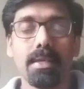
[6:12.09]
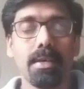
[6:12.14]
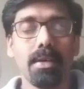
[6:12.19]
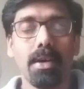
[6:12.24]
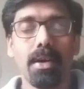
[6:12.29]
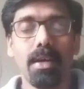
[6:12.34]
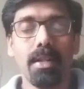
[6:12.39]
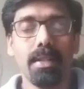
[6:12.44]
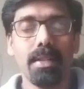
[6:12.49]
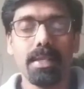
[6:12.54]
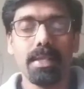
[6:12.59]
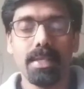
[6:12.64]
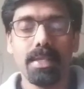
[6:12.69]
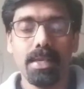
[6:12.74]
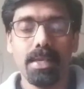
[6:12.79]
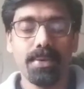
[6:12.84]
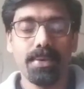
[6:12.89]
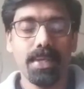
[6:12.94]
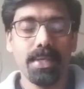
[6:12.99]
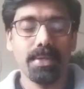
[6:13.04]
all these
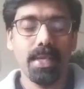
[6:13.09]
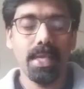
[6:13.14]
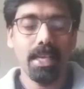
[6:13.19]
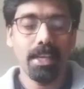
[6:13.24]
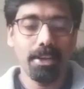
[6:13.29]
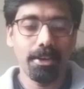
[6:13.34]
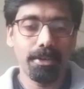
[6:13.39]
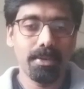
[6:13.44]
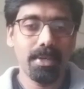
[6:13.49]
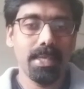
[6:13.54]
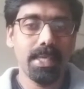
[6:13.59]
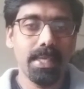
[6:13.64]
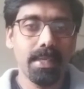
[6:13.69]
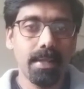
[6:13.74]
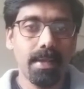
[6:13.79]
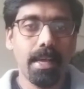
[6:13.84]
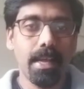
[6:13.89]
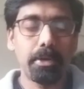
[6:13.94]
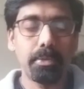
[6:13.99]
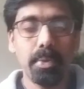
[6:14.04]
areas included in
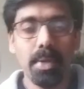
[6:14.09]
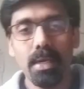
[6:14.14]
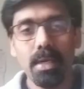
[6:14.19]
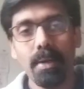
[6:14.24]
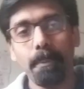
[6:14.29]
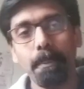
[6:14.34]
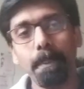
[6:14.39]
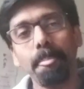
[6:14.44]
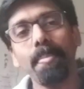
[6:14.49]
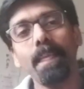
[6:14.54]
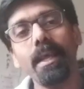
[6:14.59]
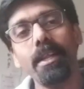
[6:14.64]
that one.